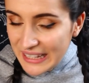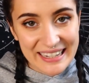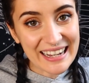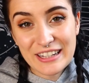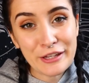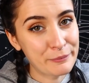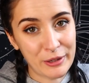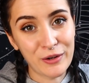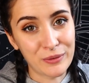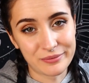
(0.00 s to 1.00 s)
you gotta let them
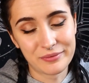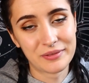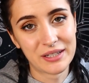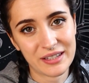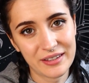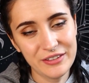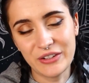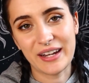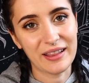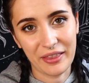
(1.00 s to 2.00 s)
go.
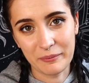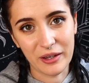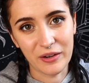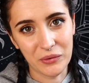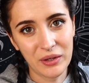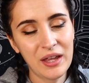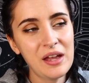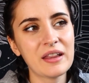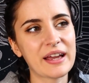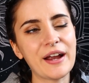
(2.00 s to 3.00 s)
You gotta let them go.
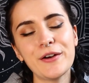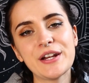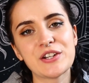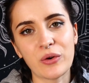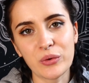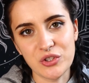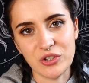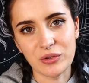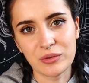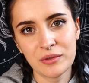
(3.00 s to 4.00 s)
Like, I already told
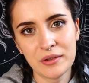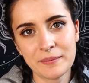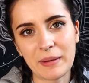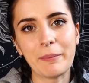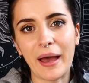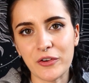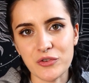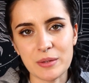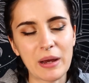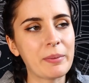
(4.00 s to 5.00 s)
you my
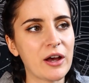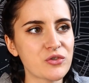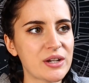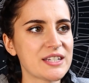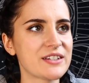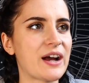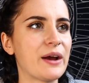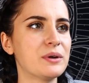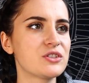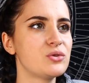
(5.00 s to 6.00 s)
boundary. My boundary is if
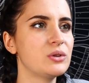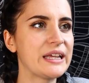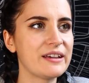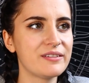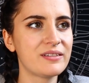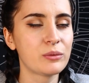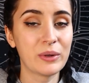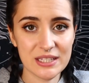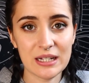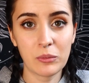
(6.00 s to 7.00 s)
I want to live
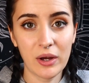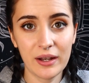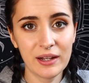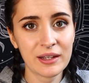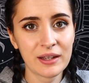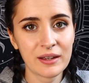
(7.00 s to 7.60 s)
with someone,